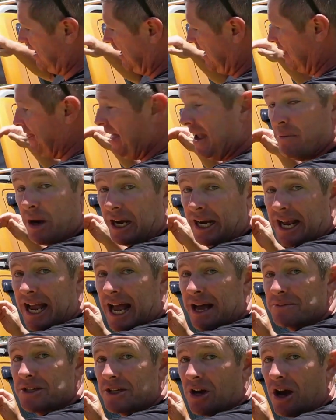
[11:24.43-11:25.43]
And then when it
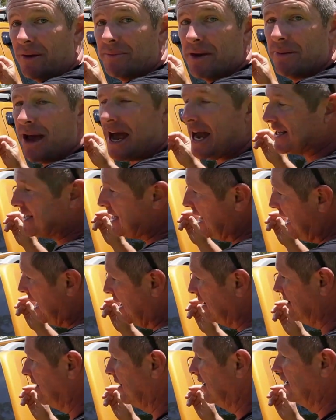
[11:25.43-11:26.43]
comes time to pack
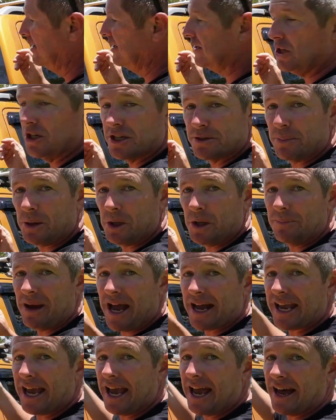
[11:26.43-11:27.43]
down, you just pull it
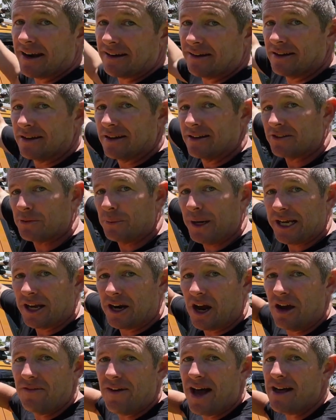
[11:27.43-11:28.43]
back out, swing it
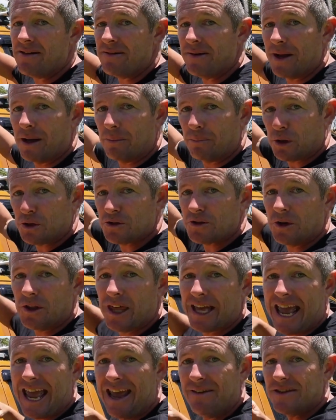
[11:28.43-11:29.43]
over, pulls all
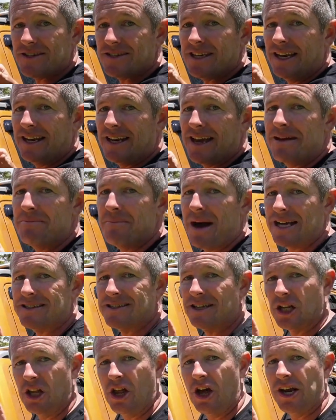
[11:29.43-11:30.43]
the canvas in and makes
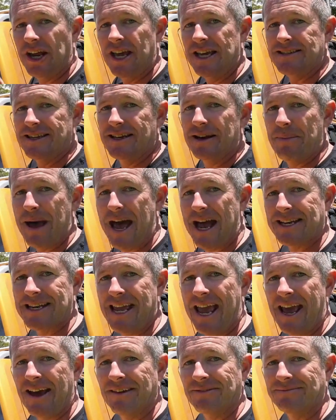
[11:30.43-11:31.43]
it a lot easier to pack
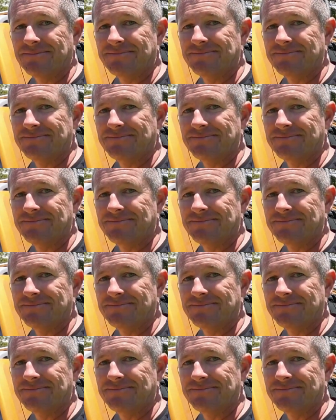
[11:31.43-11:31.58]
down.